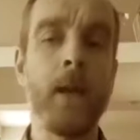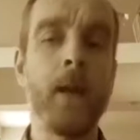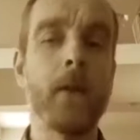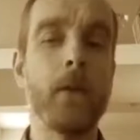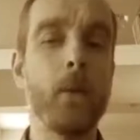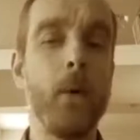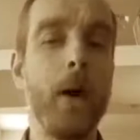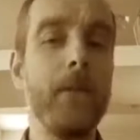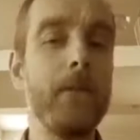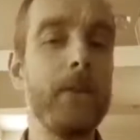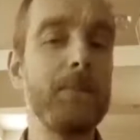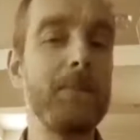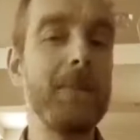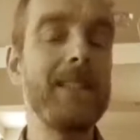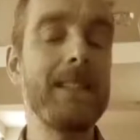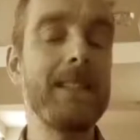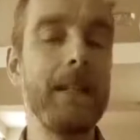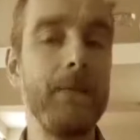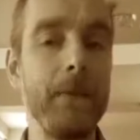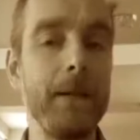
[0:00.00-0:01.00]
So I've
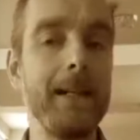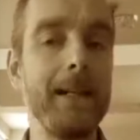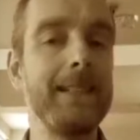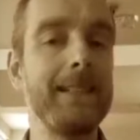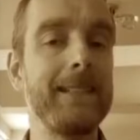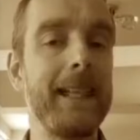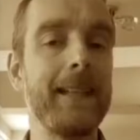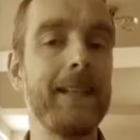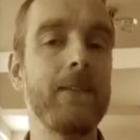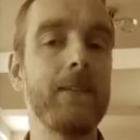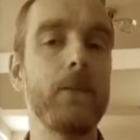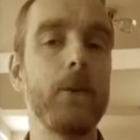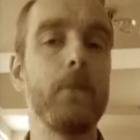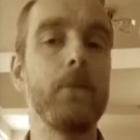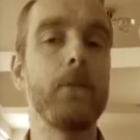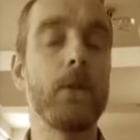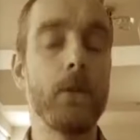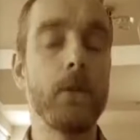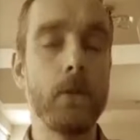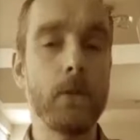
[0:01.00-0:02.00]
specifically set this
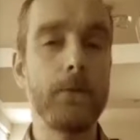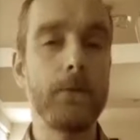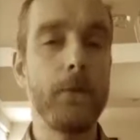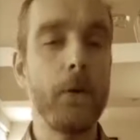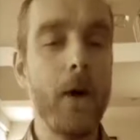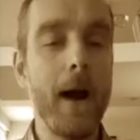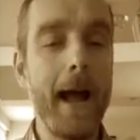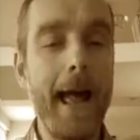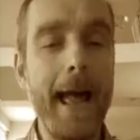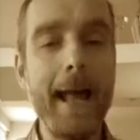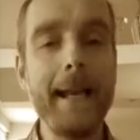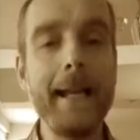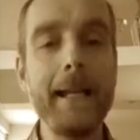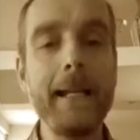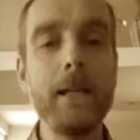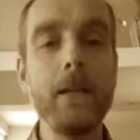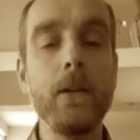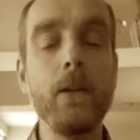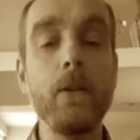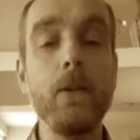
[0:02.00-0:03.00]
up to look for
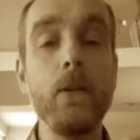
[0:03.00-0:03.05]
any